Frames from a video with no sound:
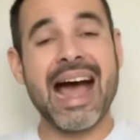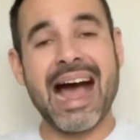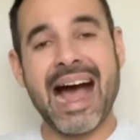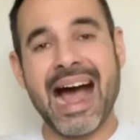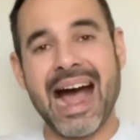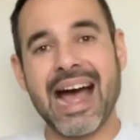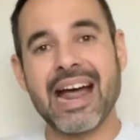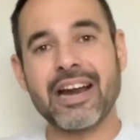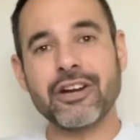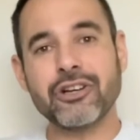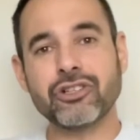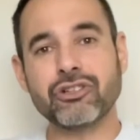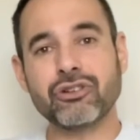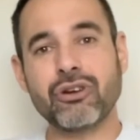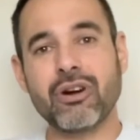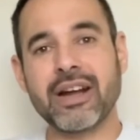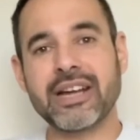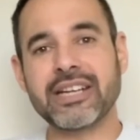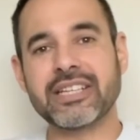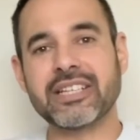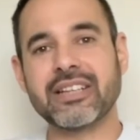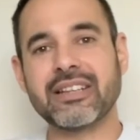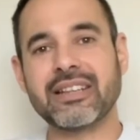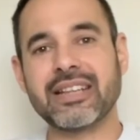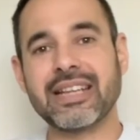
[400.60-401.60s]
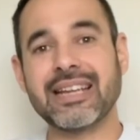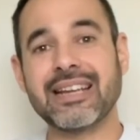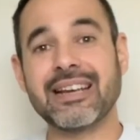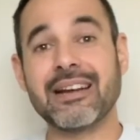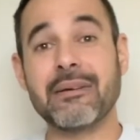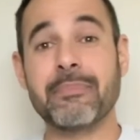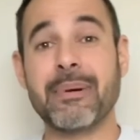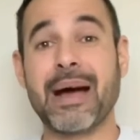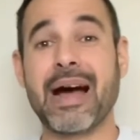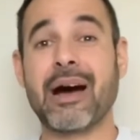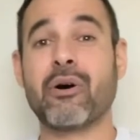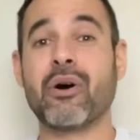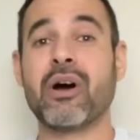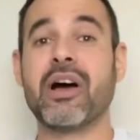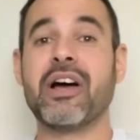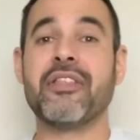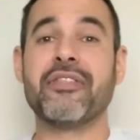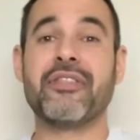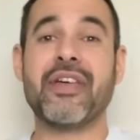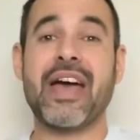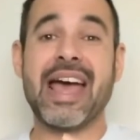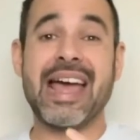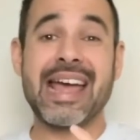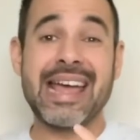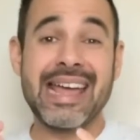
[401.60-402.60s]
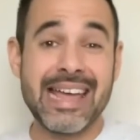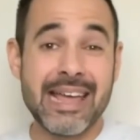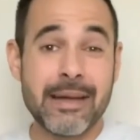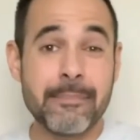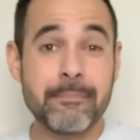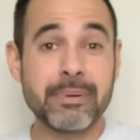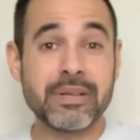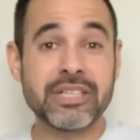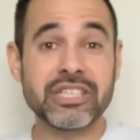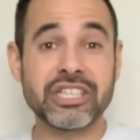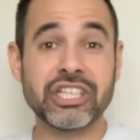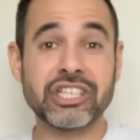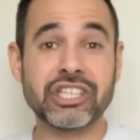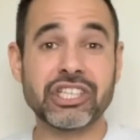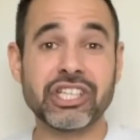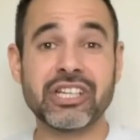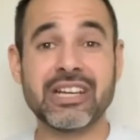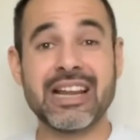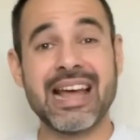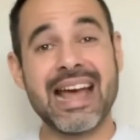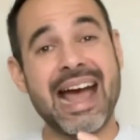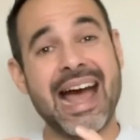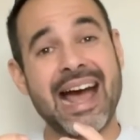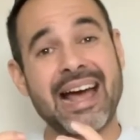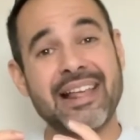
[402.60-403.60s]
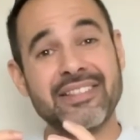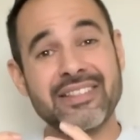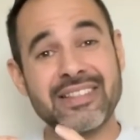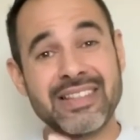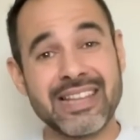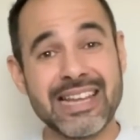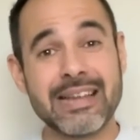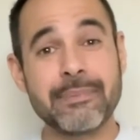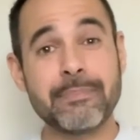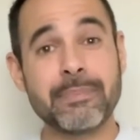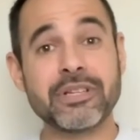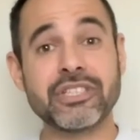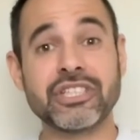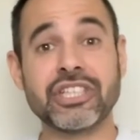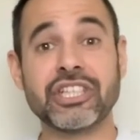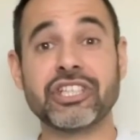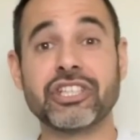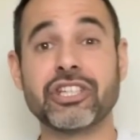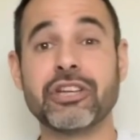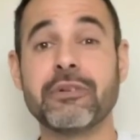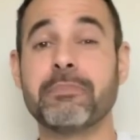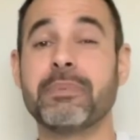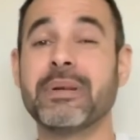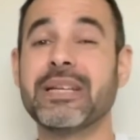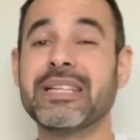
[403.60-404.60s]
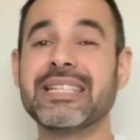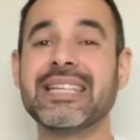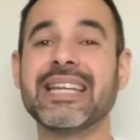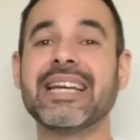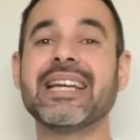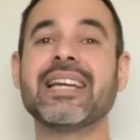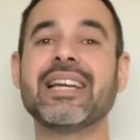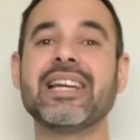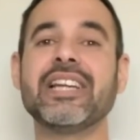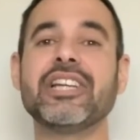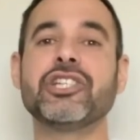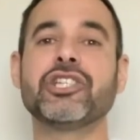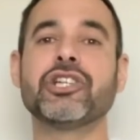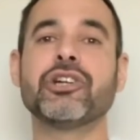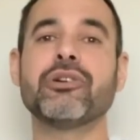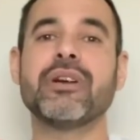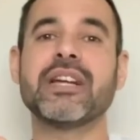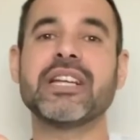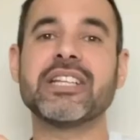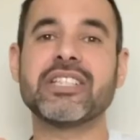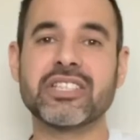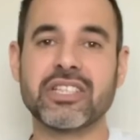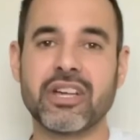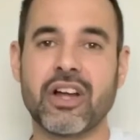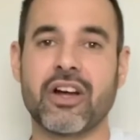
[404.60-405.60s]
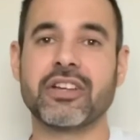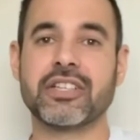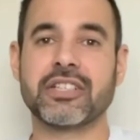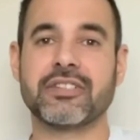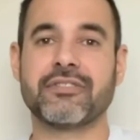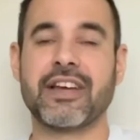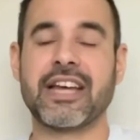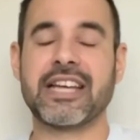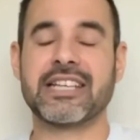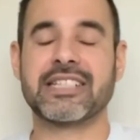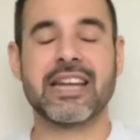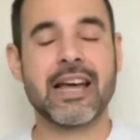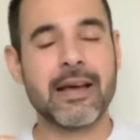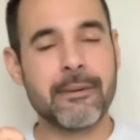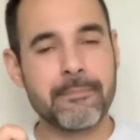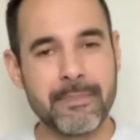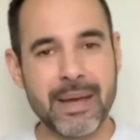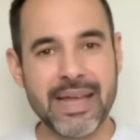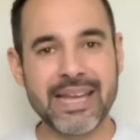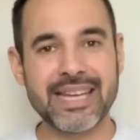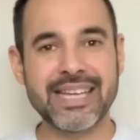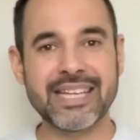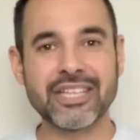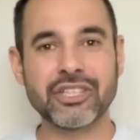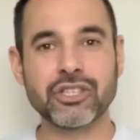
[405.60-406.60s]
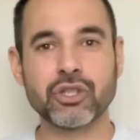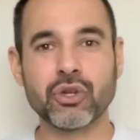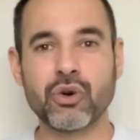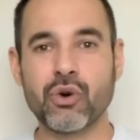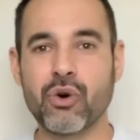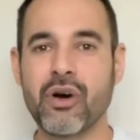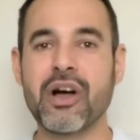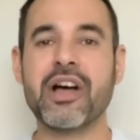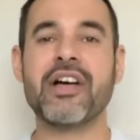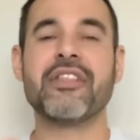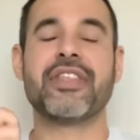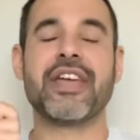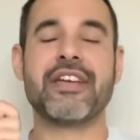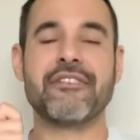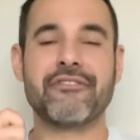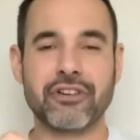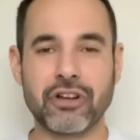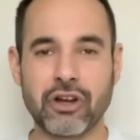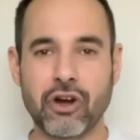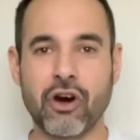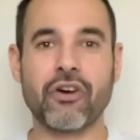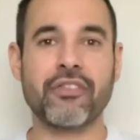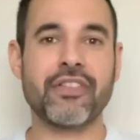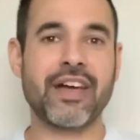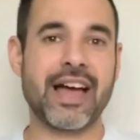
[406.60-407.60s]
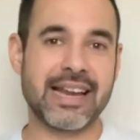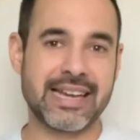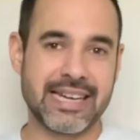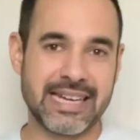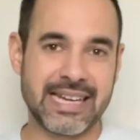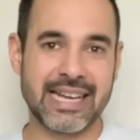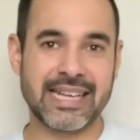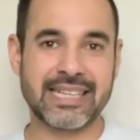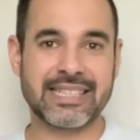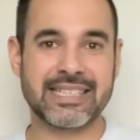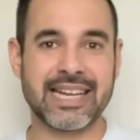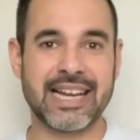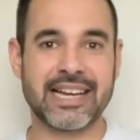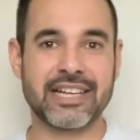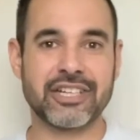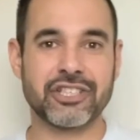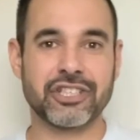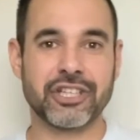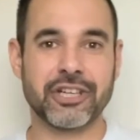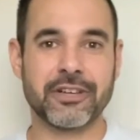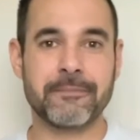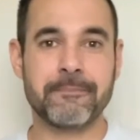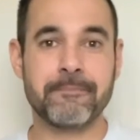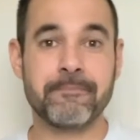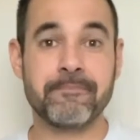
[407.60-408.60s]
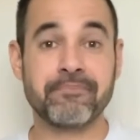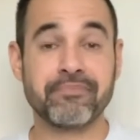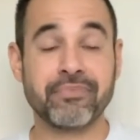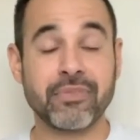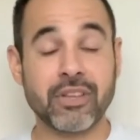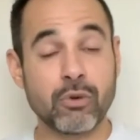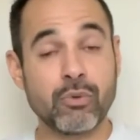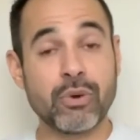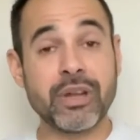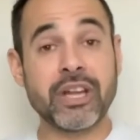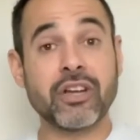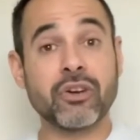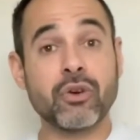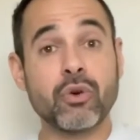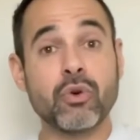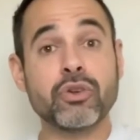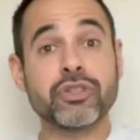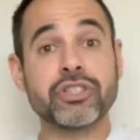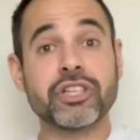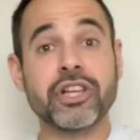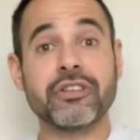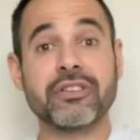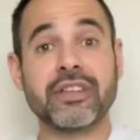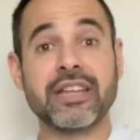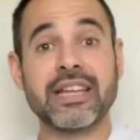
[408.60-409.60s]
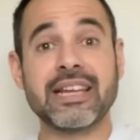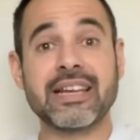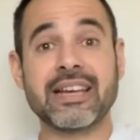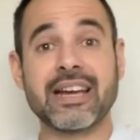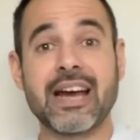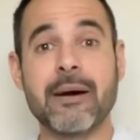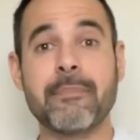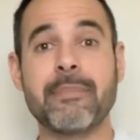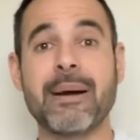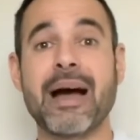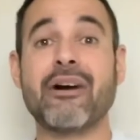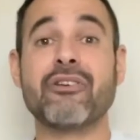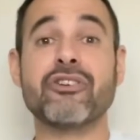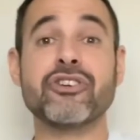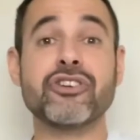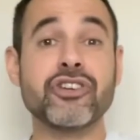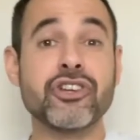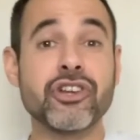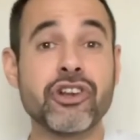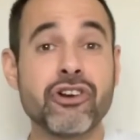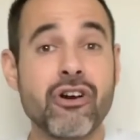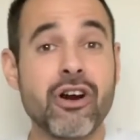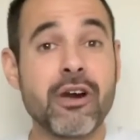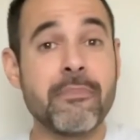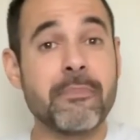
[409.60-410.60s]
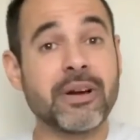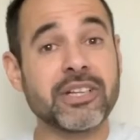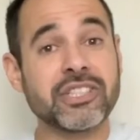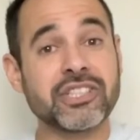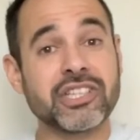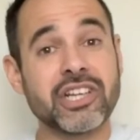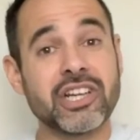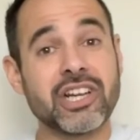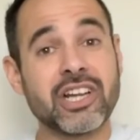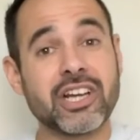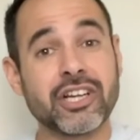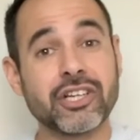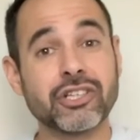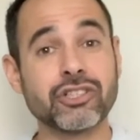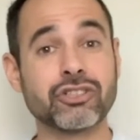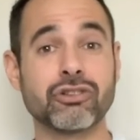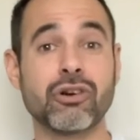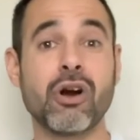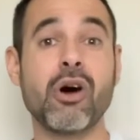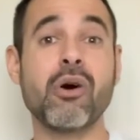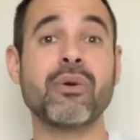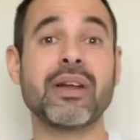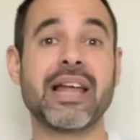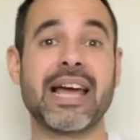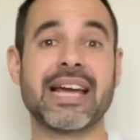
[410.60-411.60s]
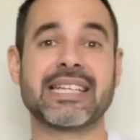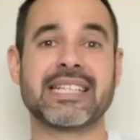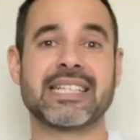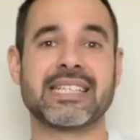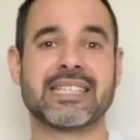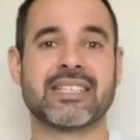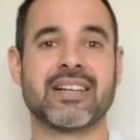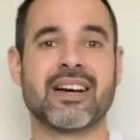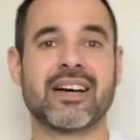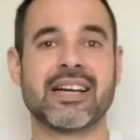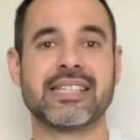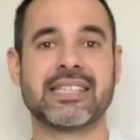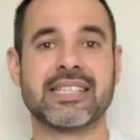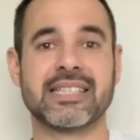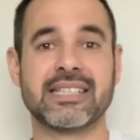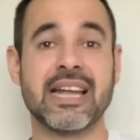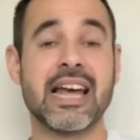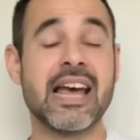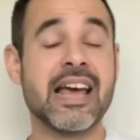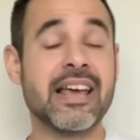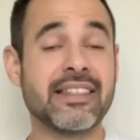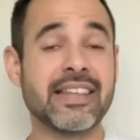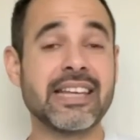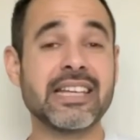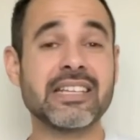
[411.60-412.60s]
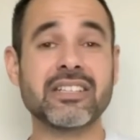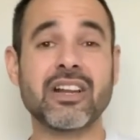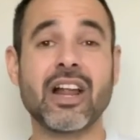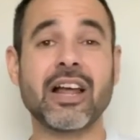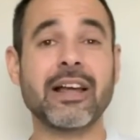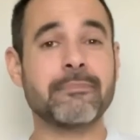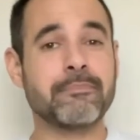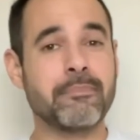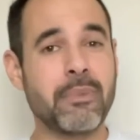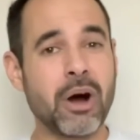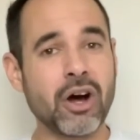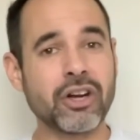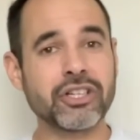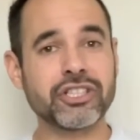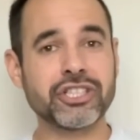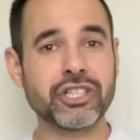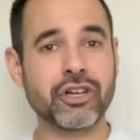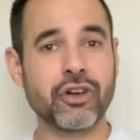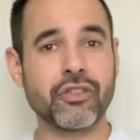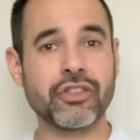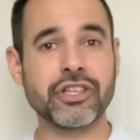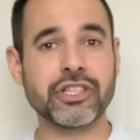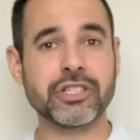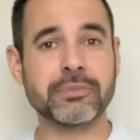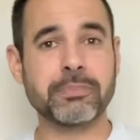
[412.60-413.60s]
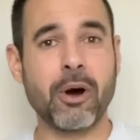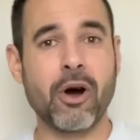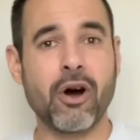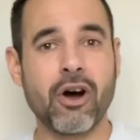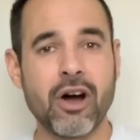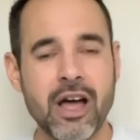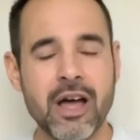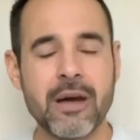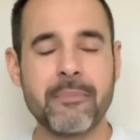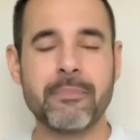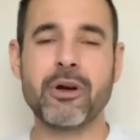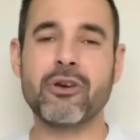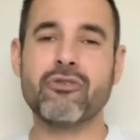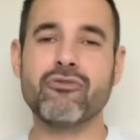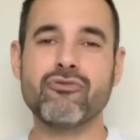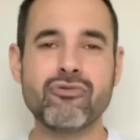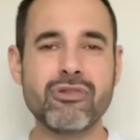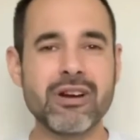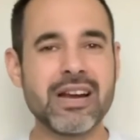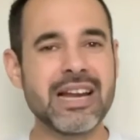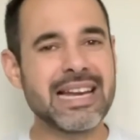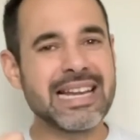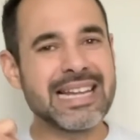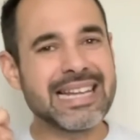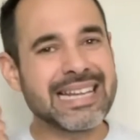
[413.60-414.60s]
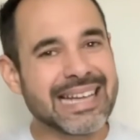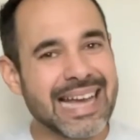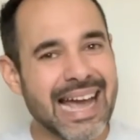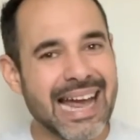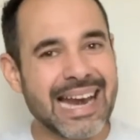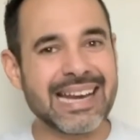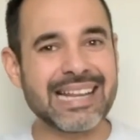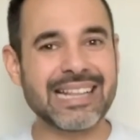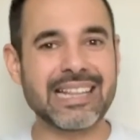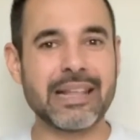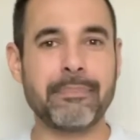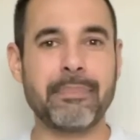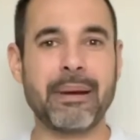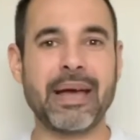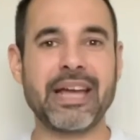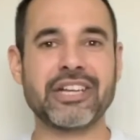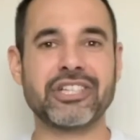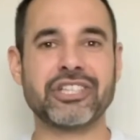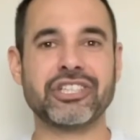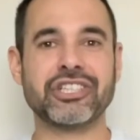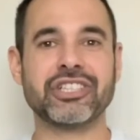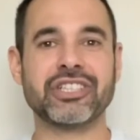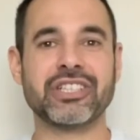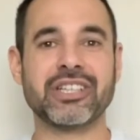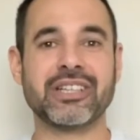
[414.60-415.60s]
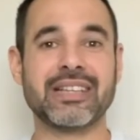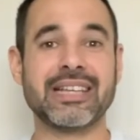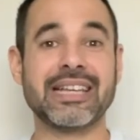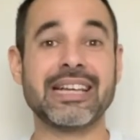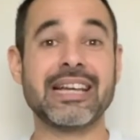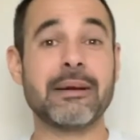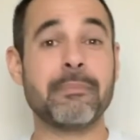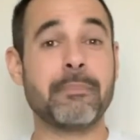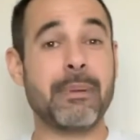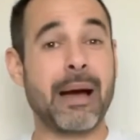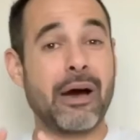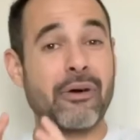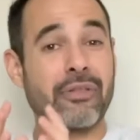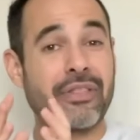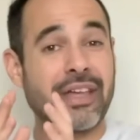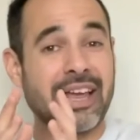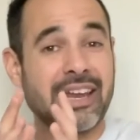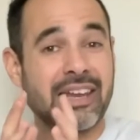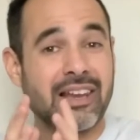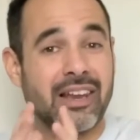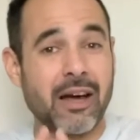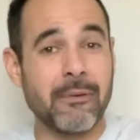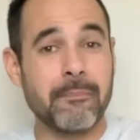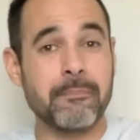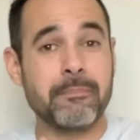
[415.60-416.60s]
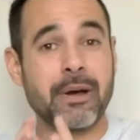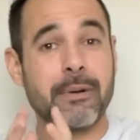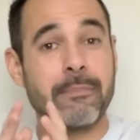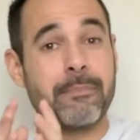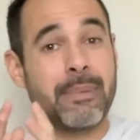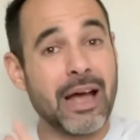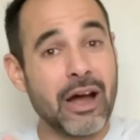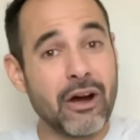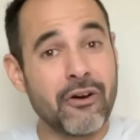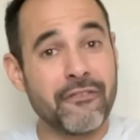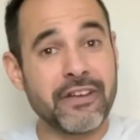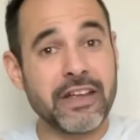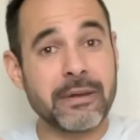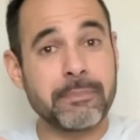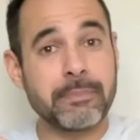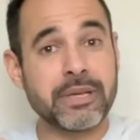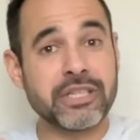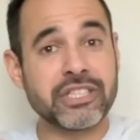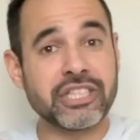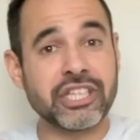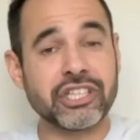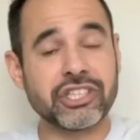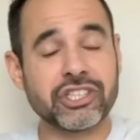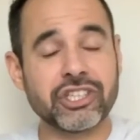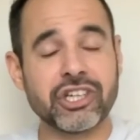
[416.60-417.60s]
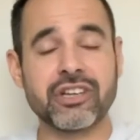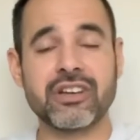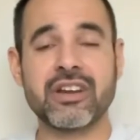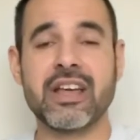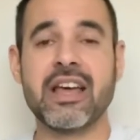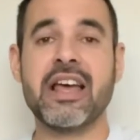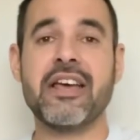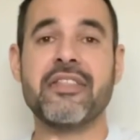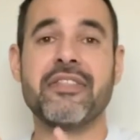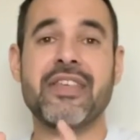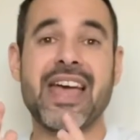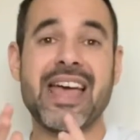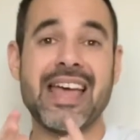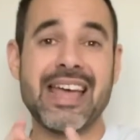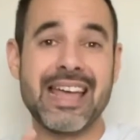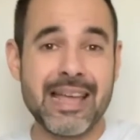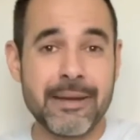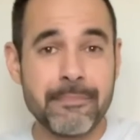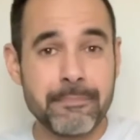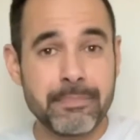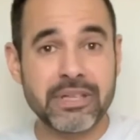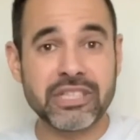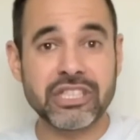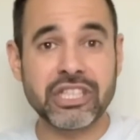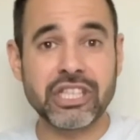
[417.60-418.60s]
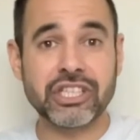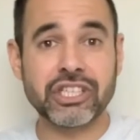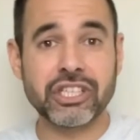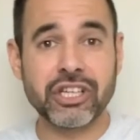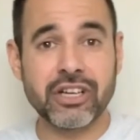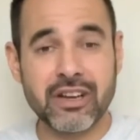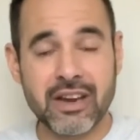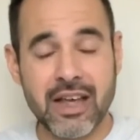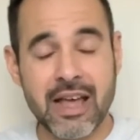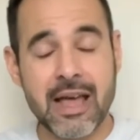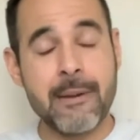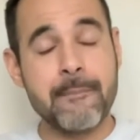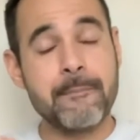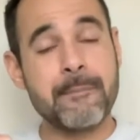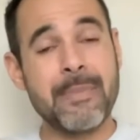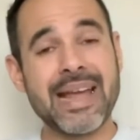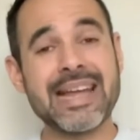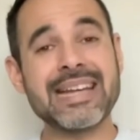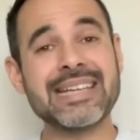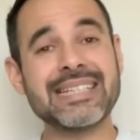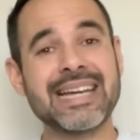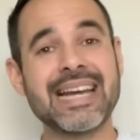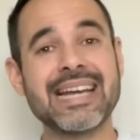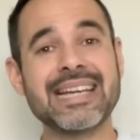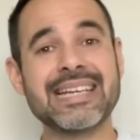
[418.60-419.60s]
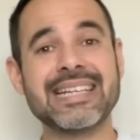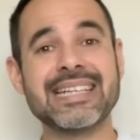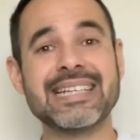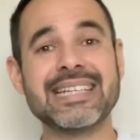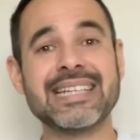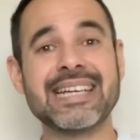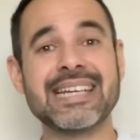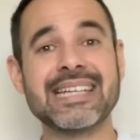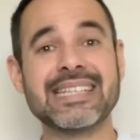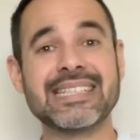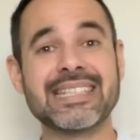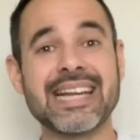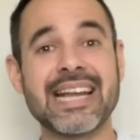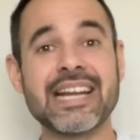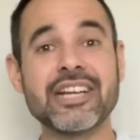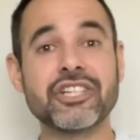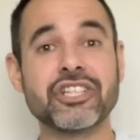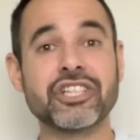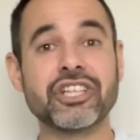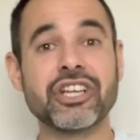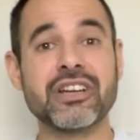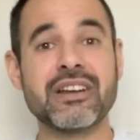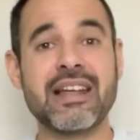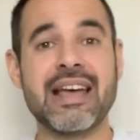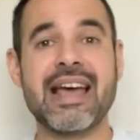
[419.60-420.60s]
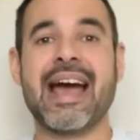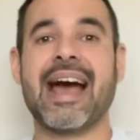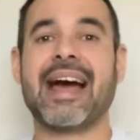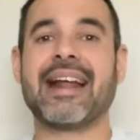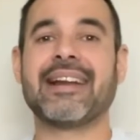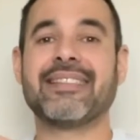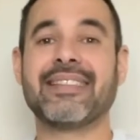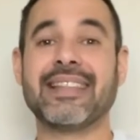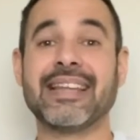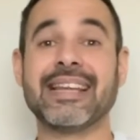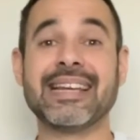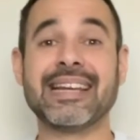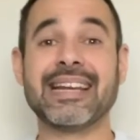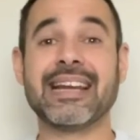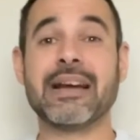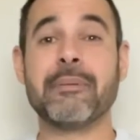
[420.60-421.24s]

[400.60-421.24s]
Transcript: and trying to think about their hip position and knee position, particularly during stance phase, making sure they've got that knee extension. We can also think about neuromuscular control exercises, things like marching on the spot, but really getting the patient to think about their lumbar pelvic position, their hip position, maintaining the extension, and thinking